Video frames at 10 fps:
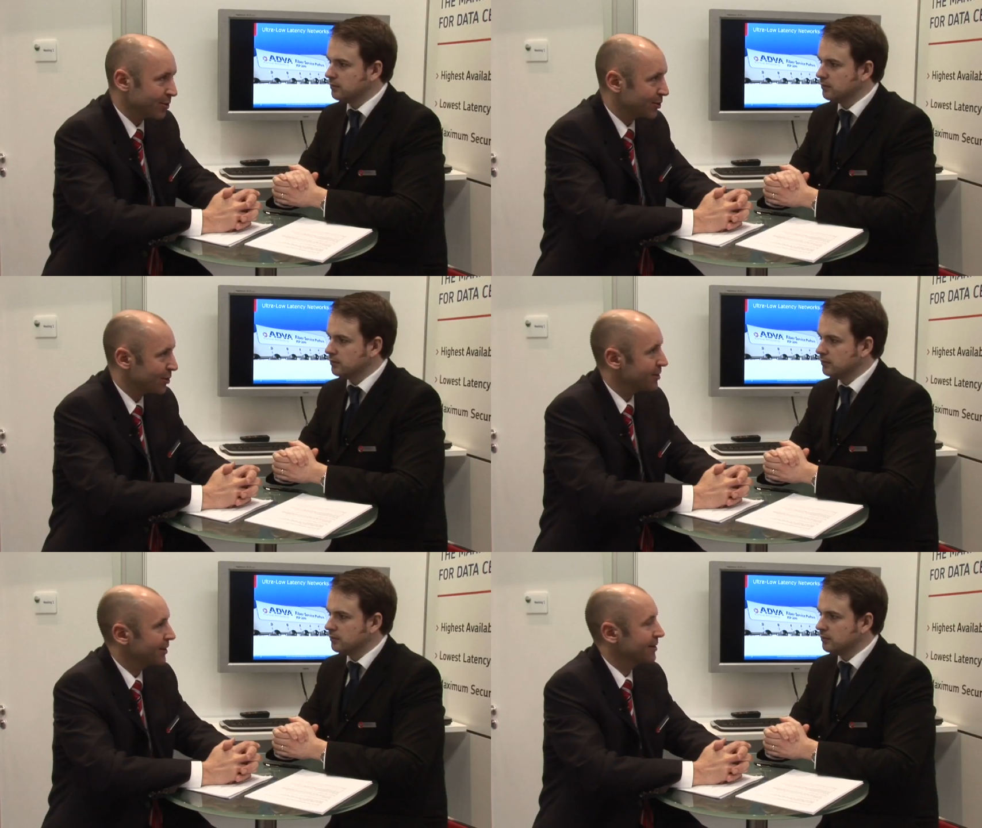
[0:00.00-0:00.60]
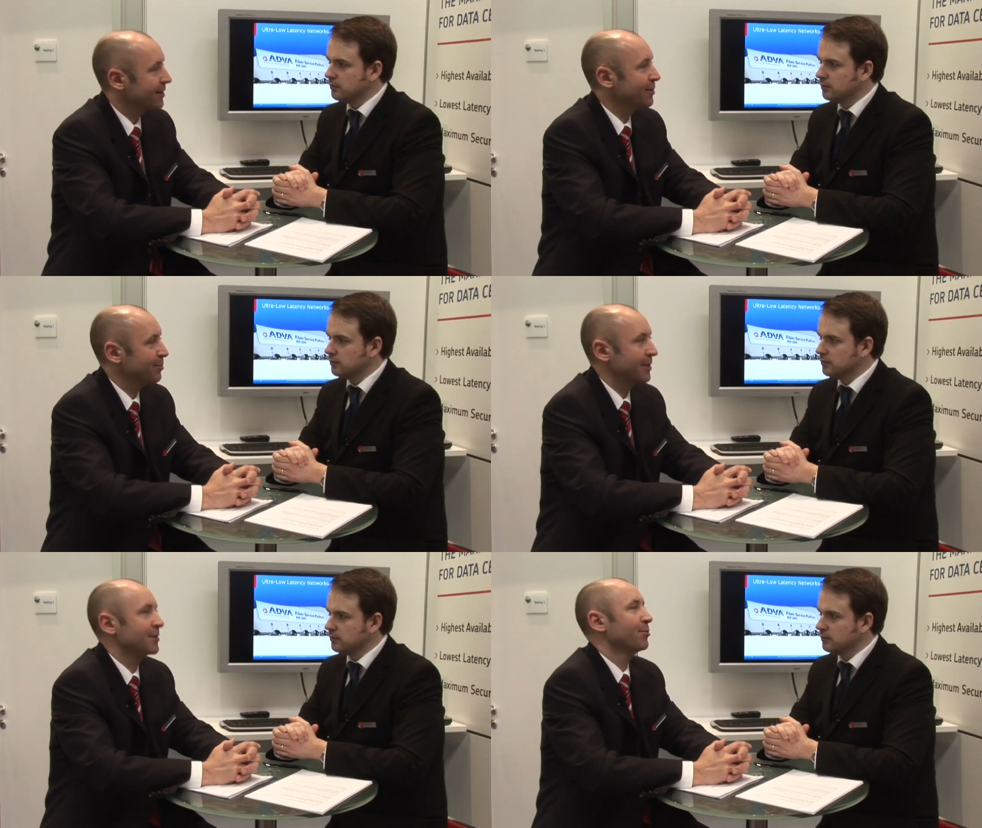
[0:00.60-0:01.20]
Speaker 1: to a certain extent
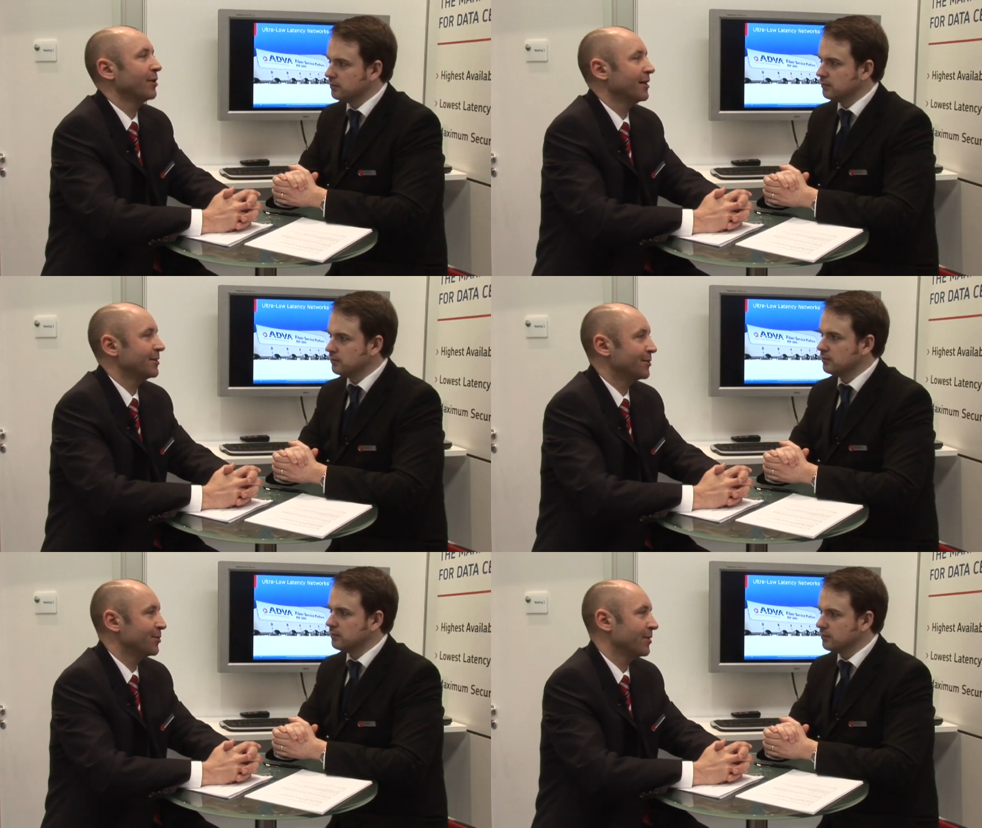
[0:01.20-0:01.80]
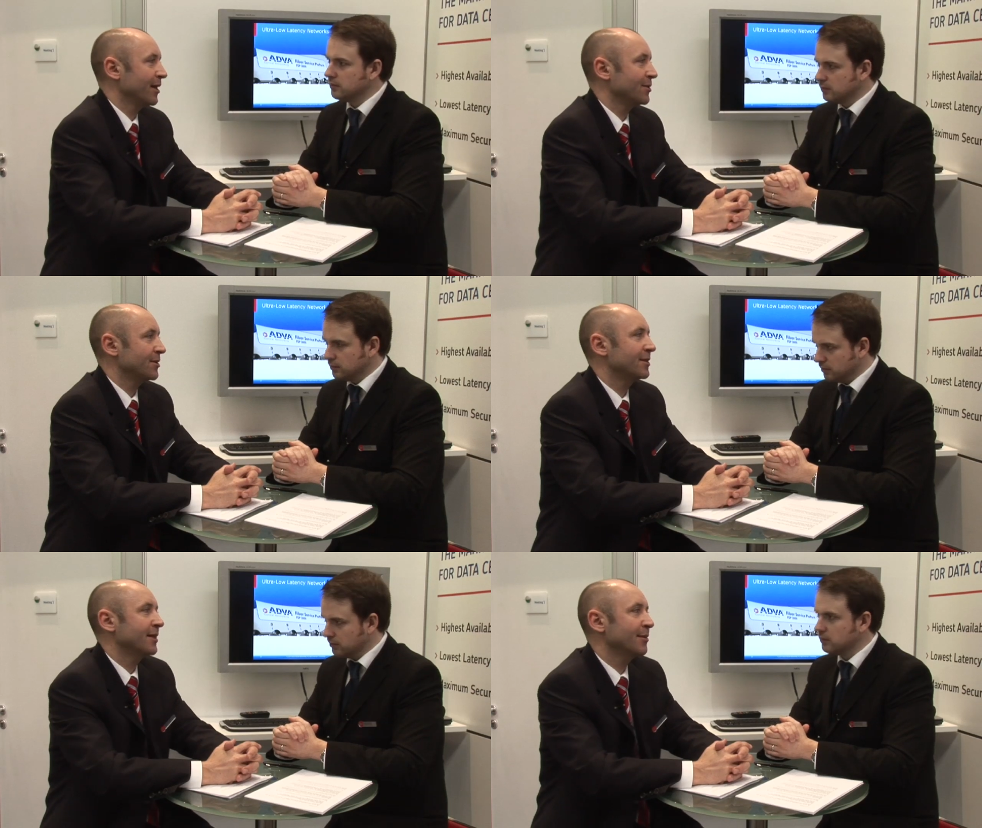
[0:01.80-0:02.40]
by surprise in
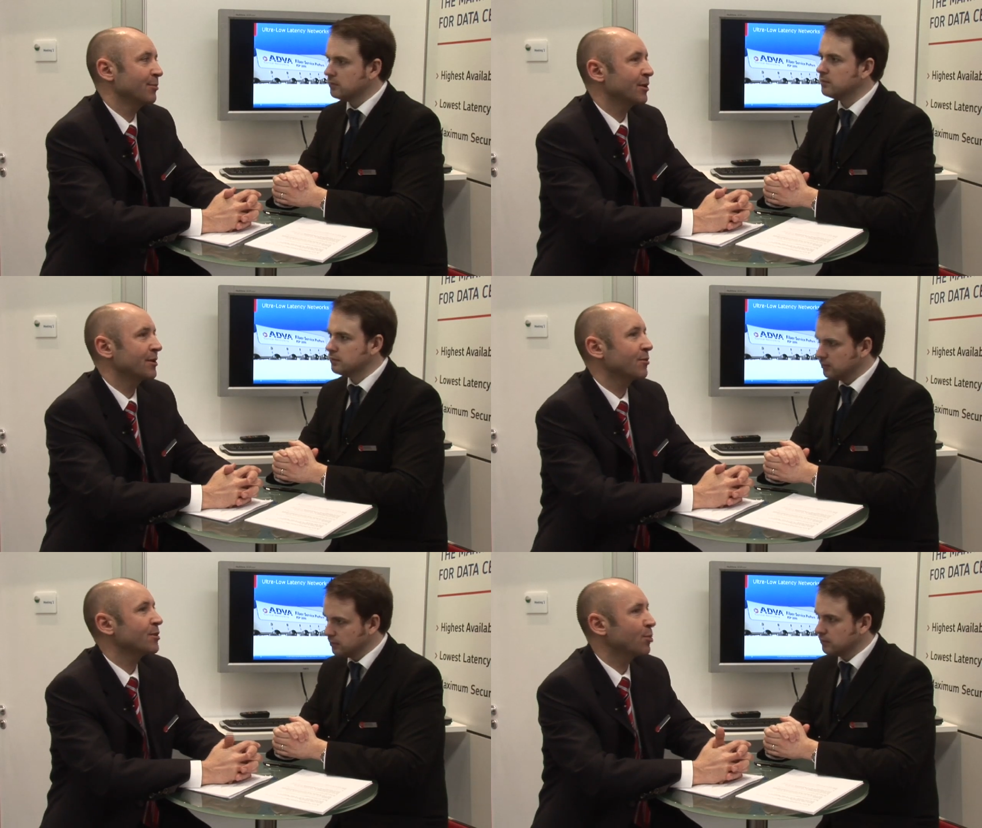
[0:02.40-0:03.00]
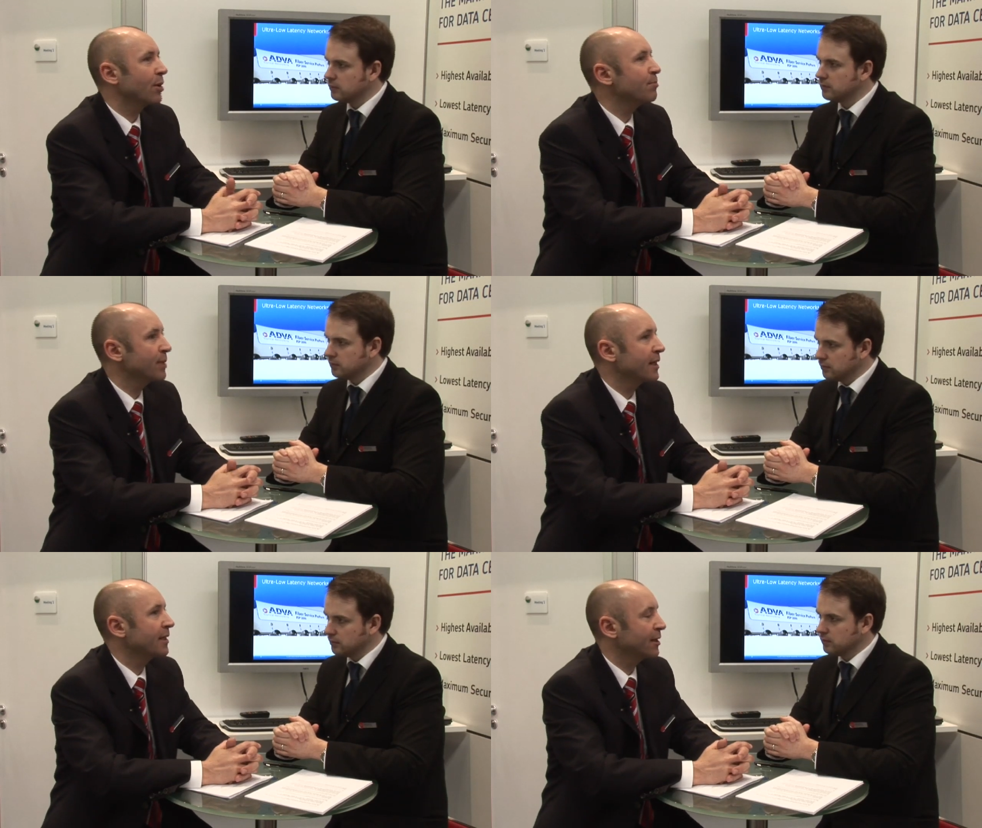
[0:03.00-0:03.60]
2010 because there was one
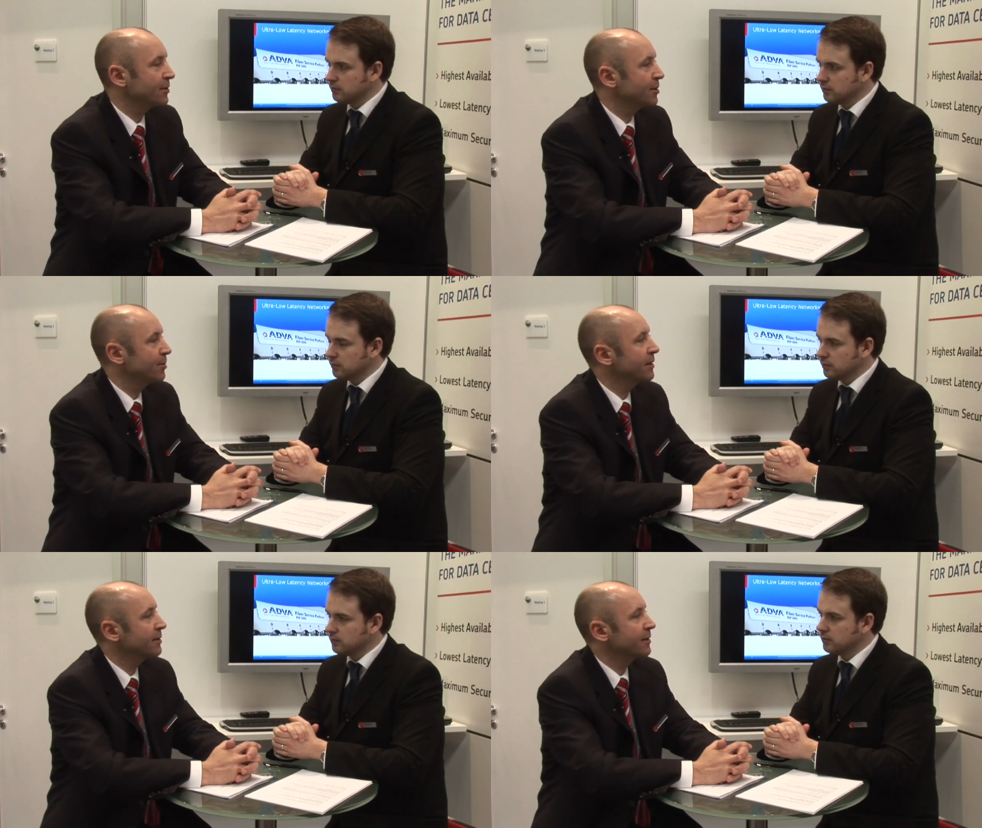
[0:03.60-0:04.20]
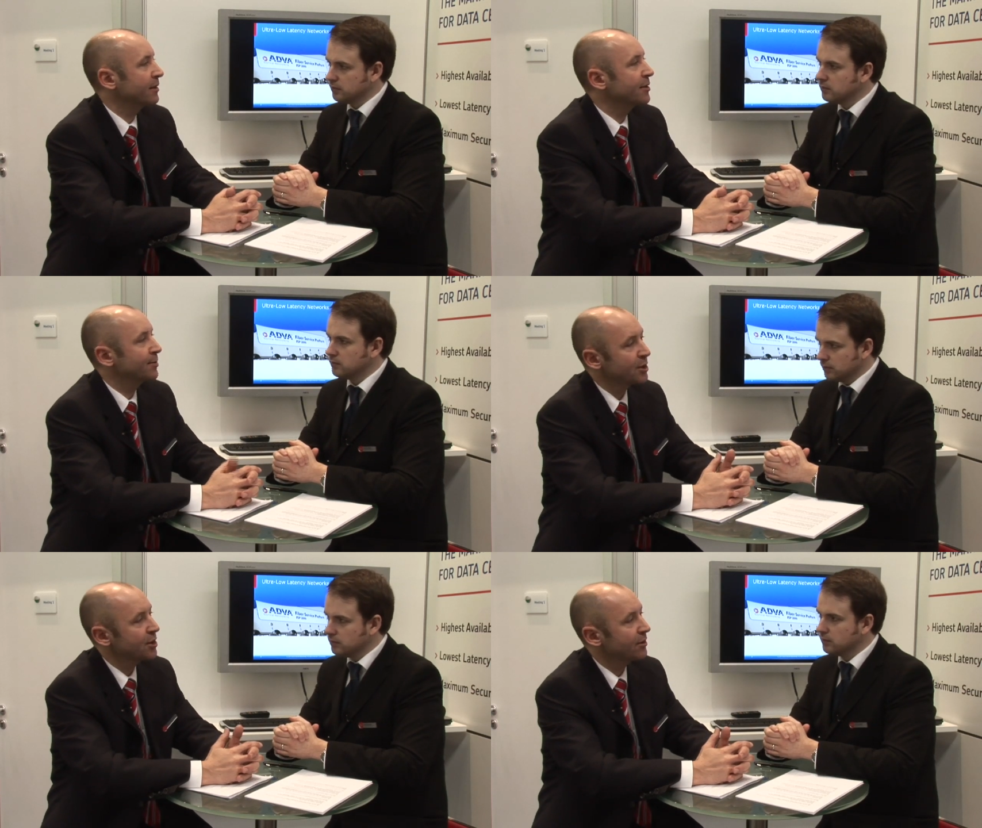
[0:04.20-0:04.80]
big announcement,
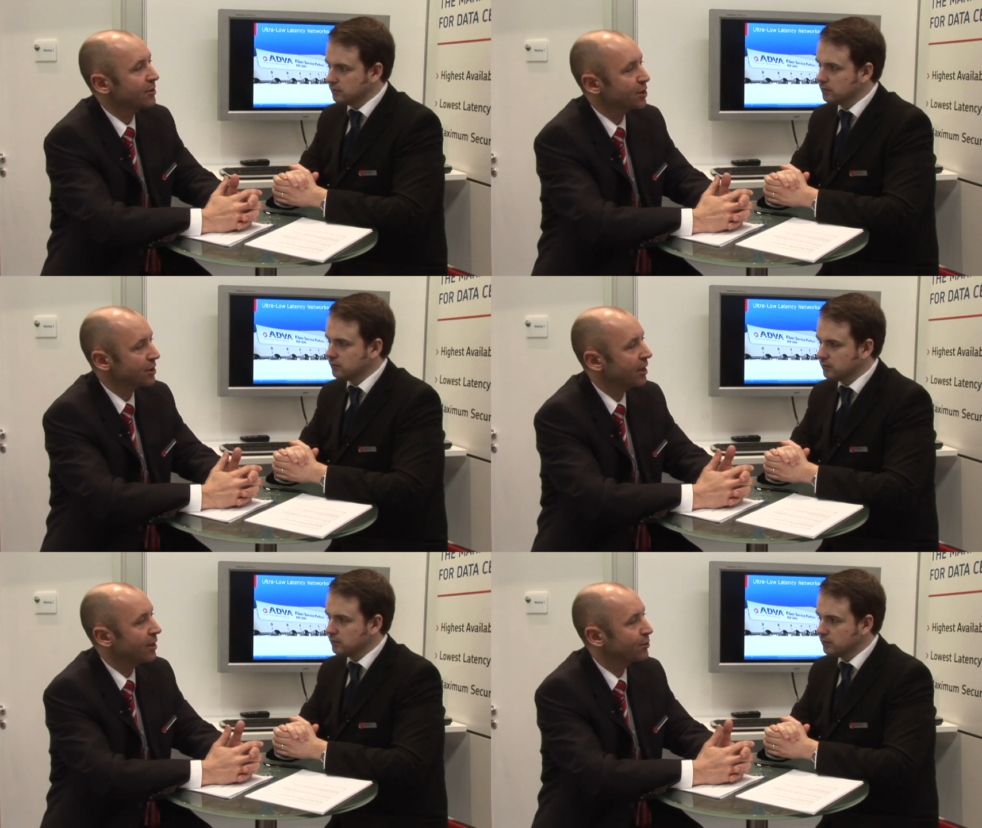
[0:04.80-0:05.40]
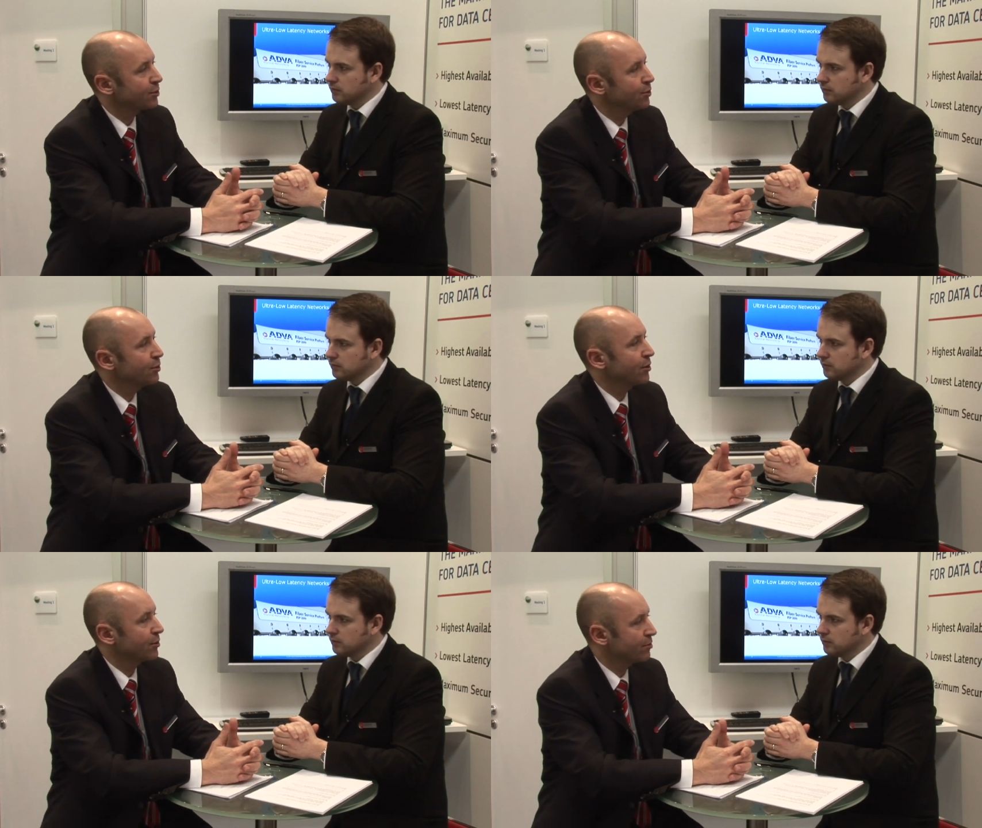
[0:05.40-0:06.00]
especially on the Chicago to New
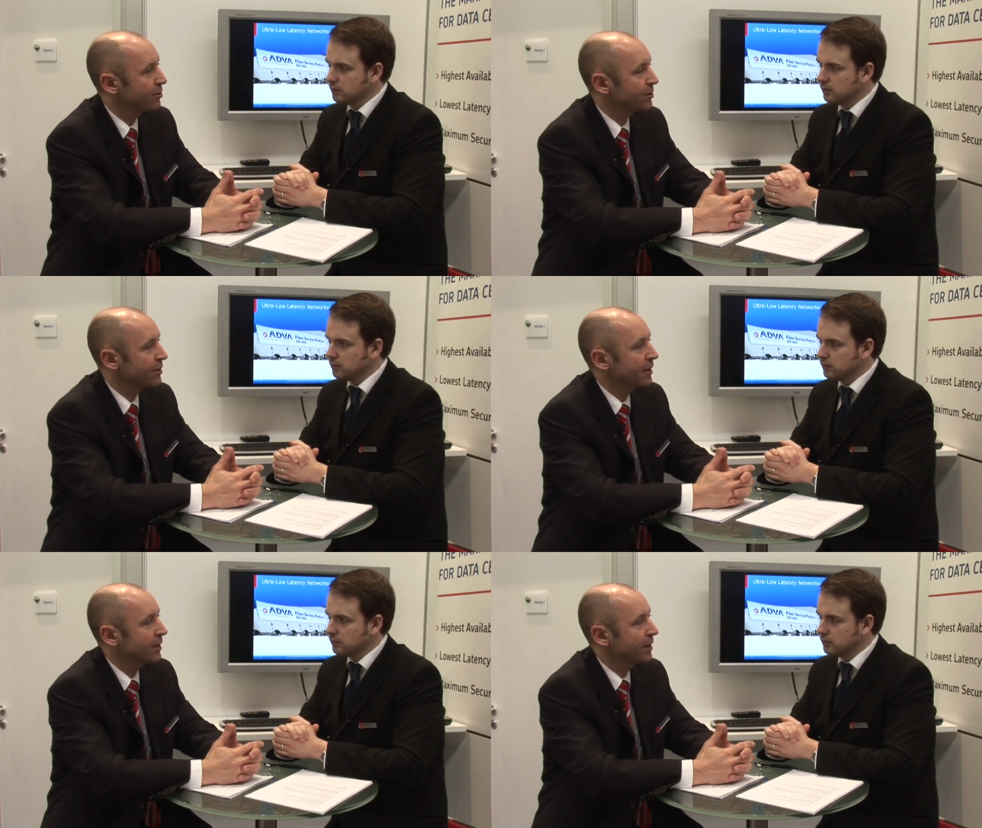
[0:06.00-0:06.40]
York route. Mm